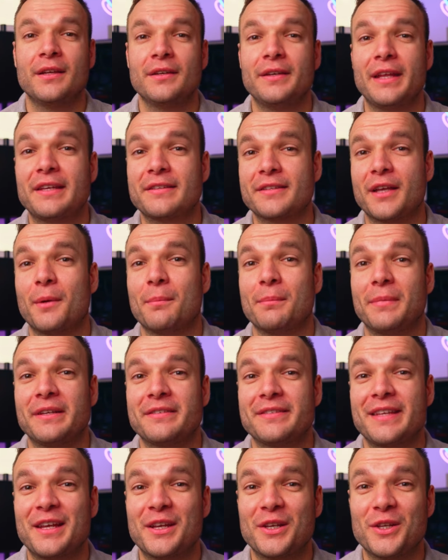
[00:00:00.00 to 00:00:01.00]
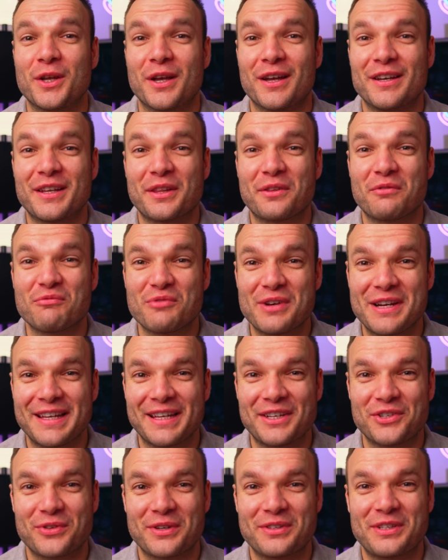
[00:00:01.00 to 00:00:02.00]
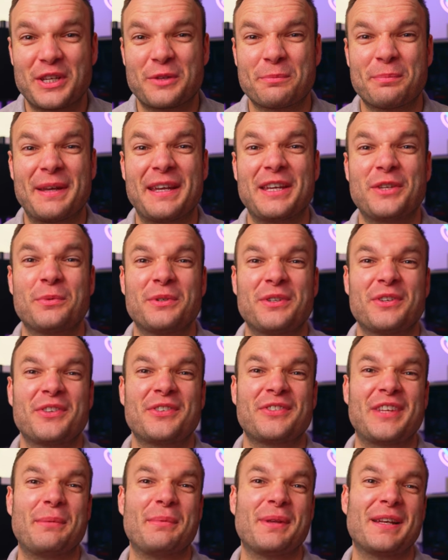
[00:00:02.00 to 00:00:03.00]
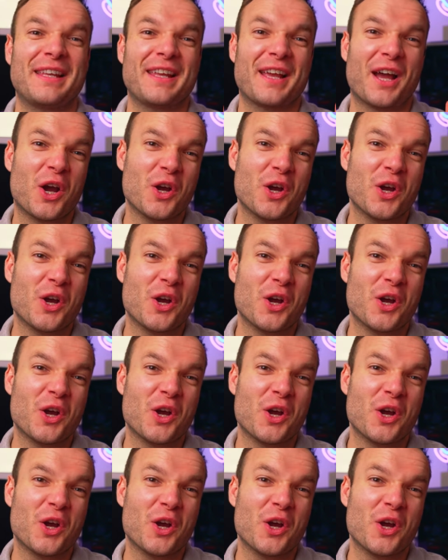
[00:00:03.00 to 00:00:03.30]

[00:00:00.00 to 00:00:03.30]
Next up, let's take a look at another really interesting space which has seemingly